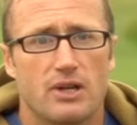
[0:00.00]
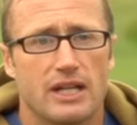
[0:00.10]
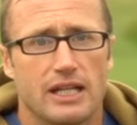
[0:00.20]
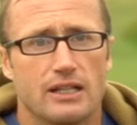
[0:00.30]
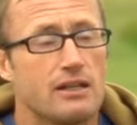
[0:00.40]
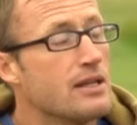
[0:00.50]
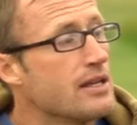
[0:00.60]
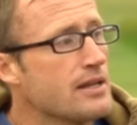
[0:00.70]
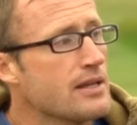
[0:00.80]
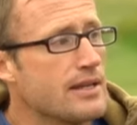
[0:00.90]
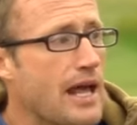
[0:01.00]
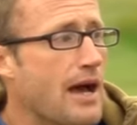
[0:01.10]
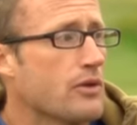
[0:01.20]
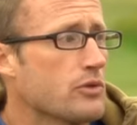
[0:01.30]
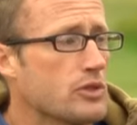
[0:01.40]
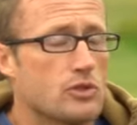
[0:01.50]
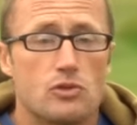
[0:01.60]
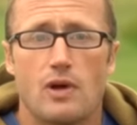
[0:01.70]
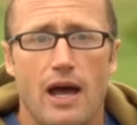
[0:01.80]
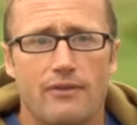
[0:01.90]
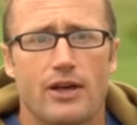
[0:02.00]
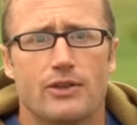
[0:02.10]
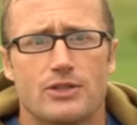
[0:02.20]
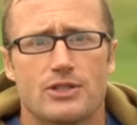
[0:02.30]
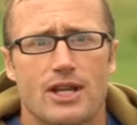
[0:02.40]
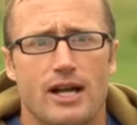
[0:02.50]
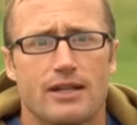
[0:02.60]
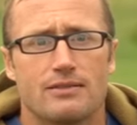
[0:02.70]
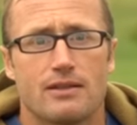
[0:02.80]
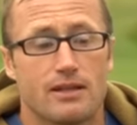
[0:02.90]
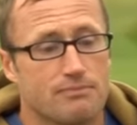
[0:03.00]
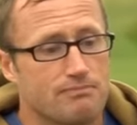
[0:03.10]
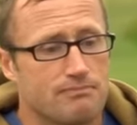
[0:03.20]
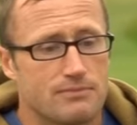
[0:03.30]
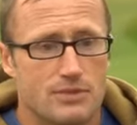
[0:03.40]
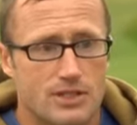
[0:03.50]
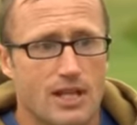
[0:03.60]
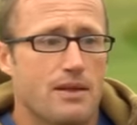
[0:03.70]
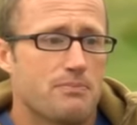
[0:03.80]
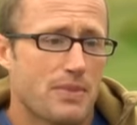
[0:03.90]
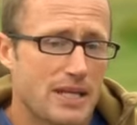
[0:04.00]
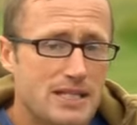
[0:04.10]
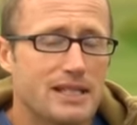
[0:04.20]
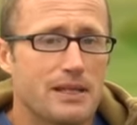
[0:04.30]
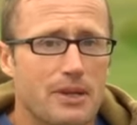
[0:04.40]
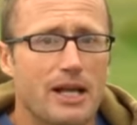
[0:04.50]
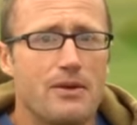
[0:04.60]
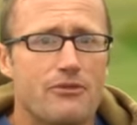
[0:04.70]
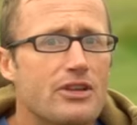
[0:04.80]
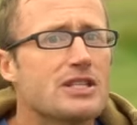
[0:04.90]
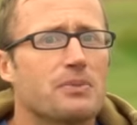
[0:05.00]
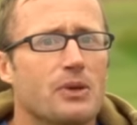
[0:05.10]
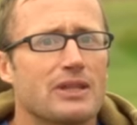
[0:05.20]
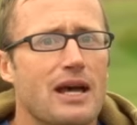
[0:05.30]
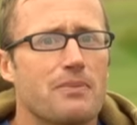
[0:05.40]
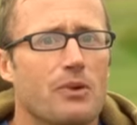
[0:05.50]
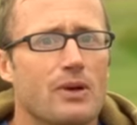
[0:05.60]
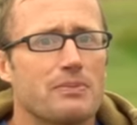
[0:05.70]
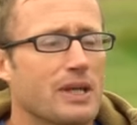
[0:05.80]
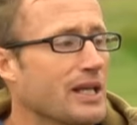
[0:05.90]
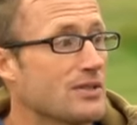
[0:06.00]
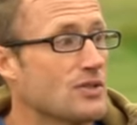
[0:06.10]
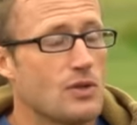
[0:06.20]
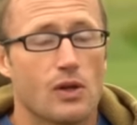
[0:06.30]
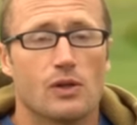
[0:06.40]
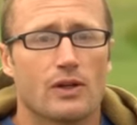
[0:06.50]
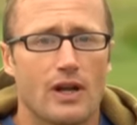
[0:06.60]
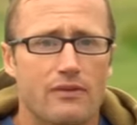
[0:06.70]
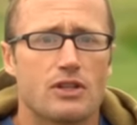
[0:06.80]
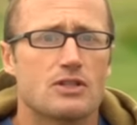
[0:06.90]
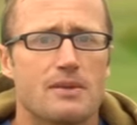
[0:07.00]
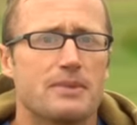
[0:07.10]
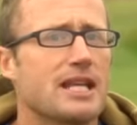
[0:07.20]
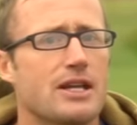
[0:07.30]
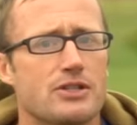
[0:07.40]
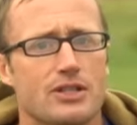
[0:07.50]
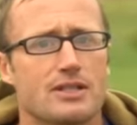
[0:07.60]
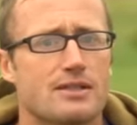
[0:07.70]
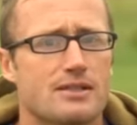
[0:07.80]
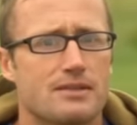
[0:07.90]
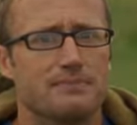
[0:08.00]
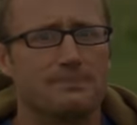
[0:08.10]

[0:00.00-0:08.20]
printing, now you have other designs that basically become feasible at that point because you no longer have those limitations.